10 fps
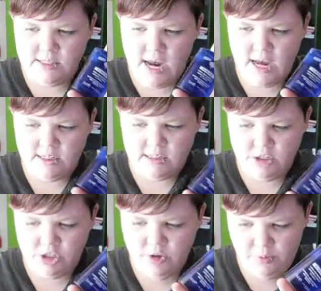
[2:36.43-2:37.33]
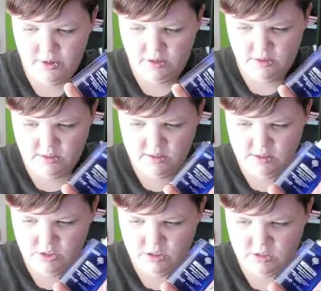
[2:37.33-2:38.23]
Tax and shipping. This
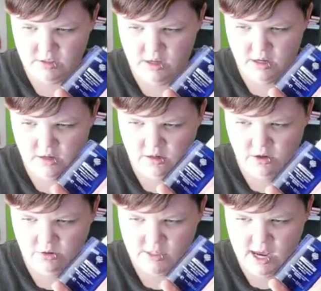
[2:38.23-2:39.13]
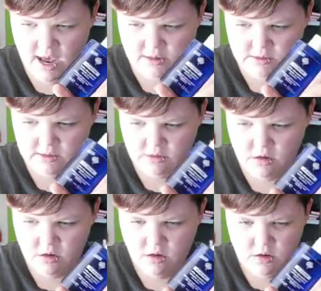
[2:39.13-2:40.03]
is just like no tax
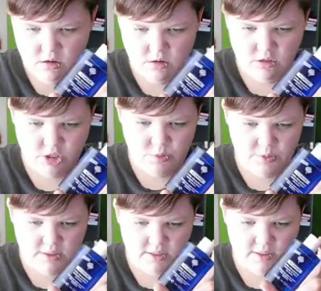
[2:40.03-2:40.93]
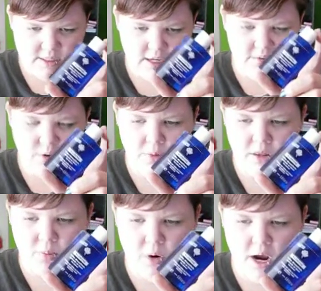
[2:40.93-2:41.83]
and shipping. This isn't giving me
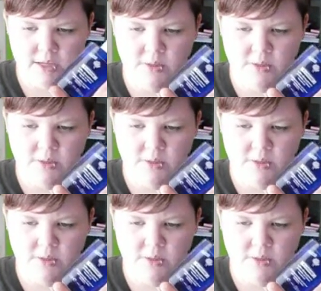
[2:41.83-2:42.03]
the price.